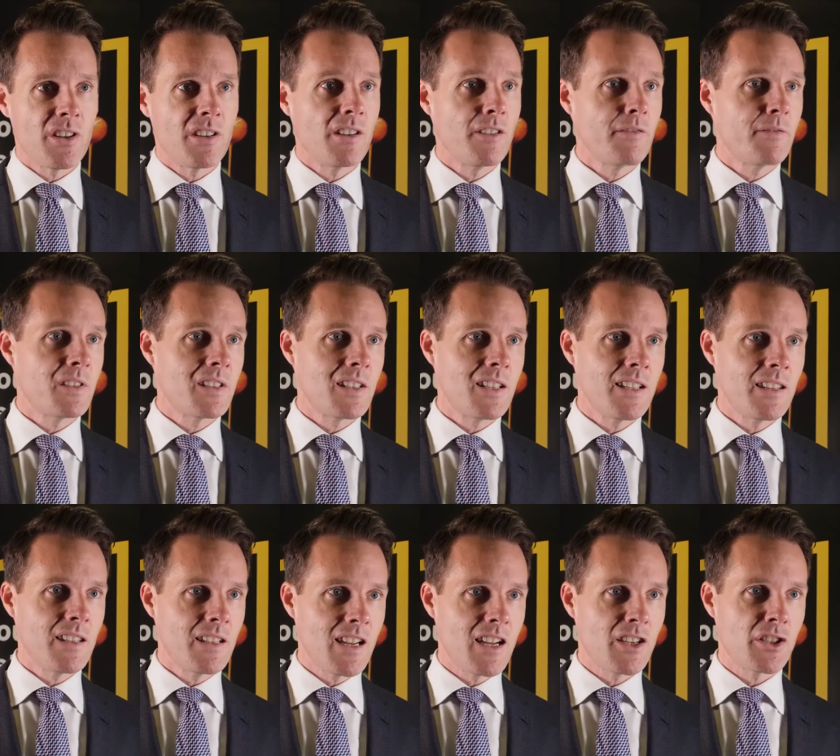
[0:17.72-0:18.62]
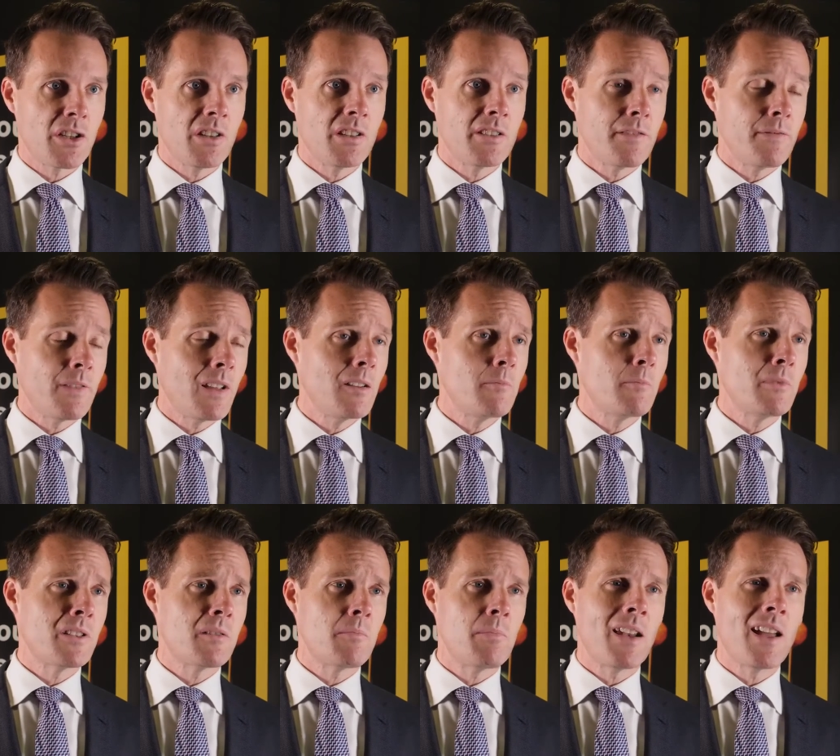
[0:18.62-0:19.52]
year, and obviously the National
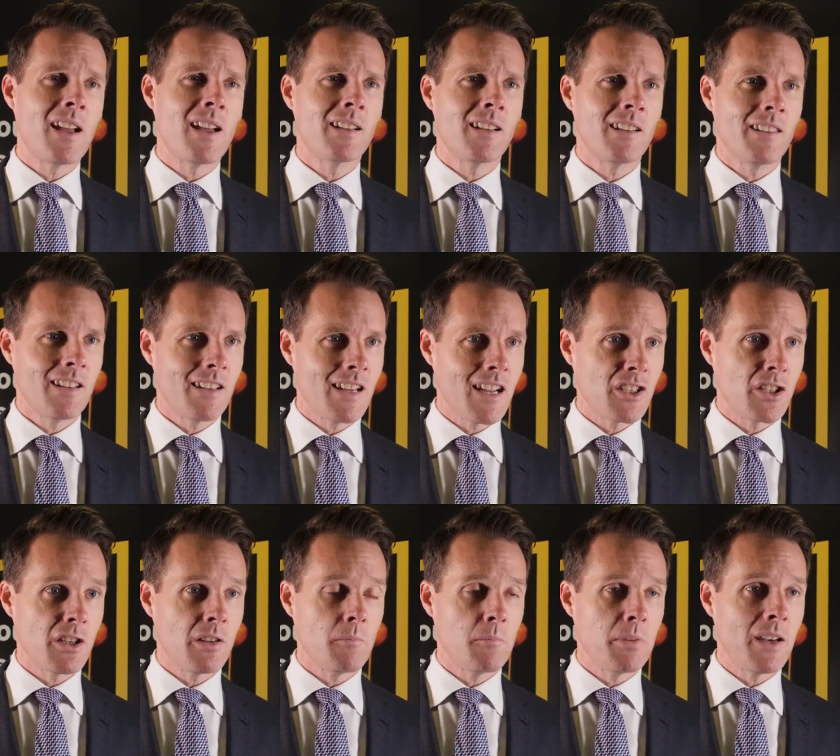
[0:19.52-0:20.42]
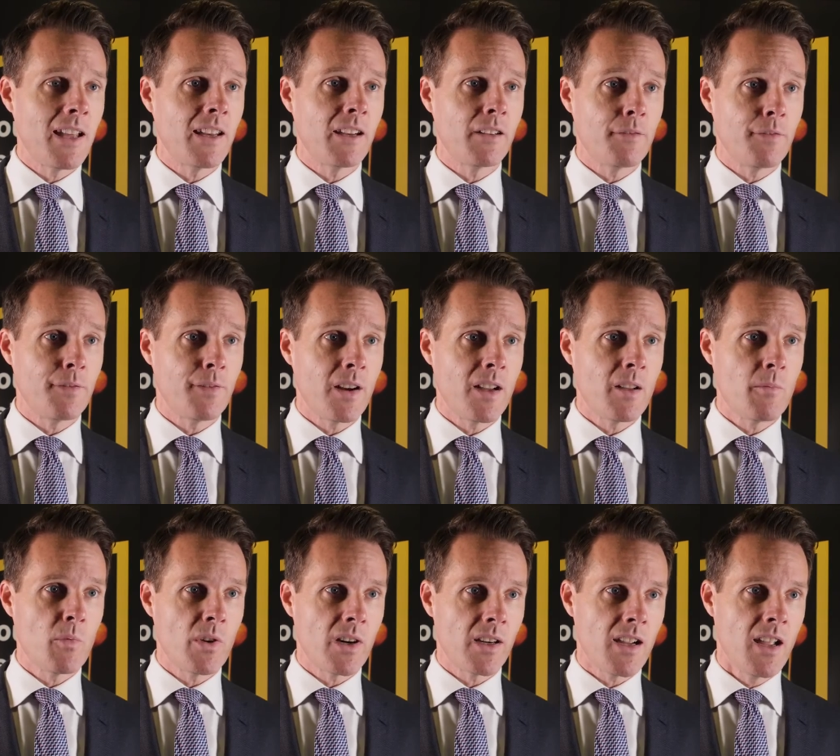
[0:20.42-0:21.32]
Development Plan and the National Planning
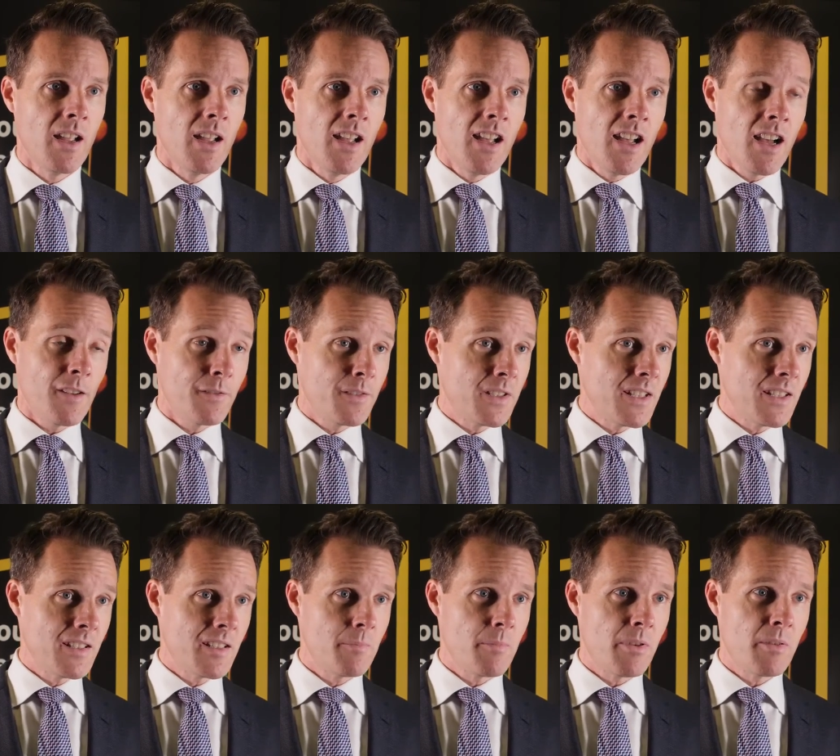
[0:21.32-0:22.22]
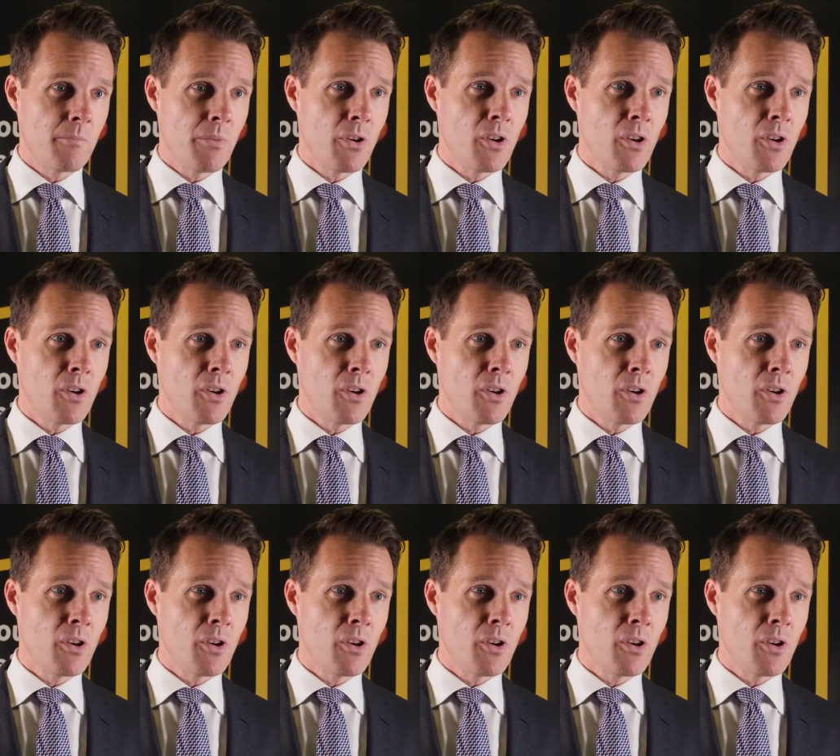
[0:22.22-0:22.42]
Framework have since been